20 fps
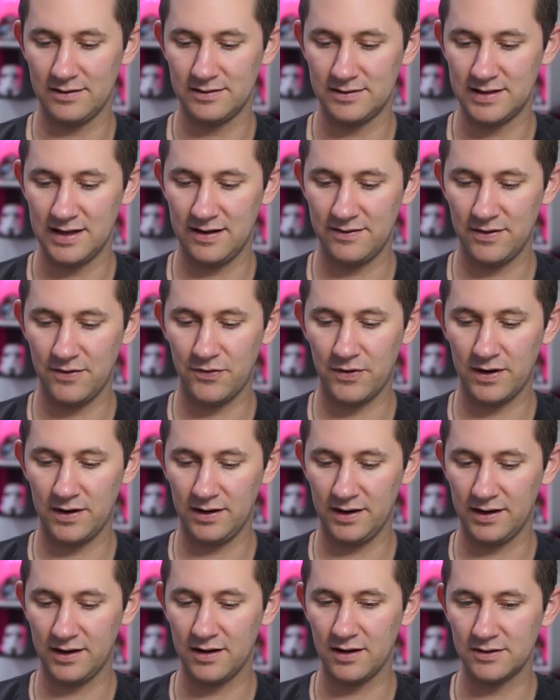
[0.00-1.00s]
Dave the
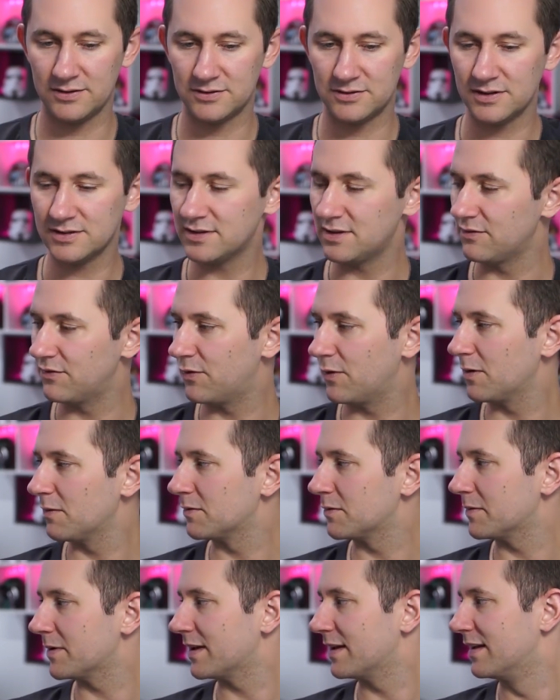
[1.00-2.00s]
Friendly Ghost just
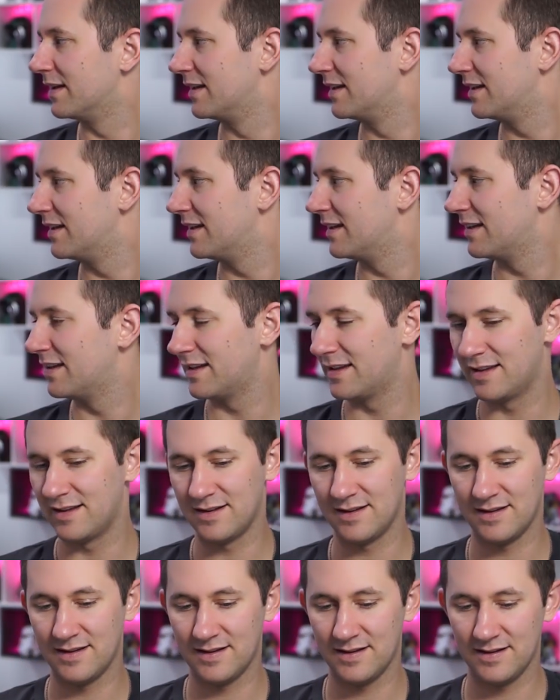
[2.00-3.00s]
informed me. Dave is a
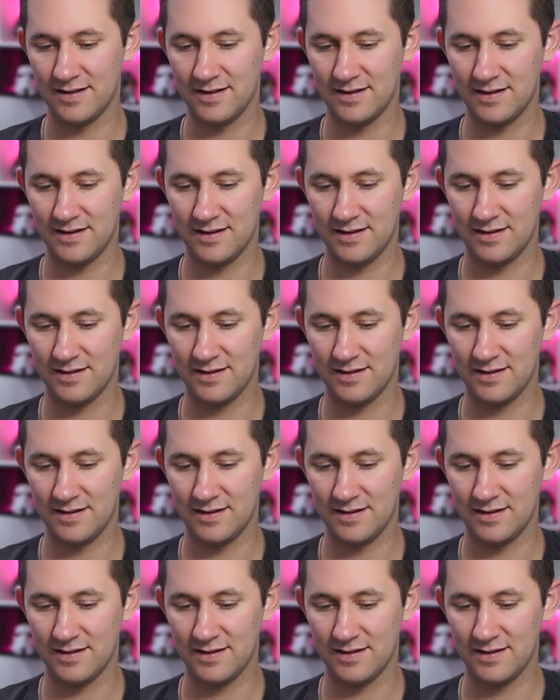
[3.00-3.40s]
smart guy.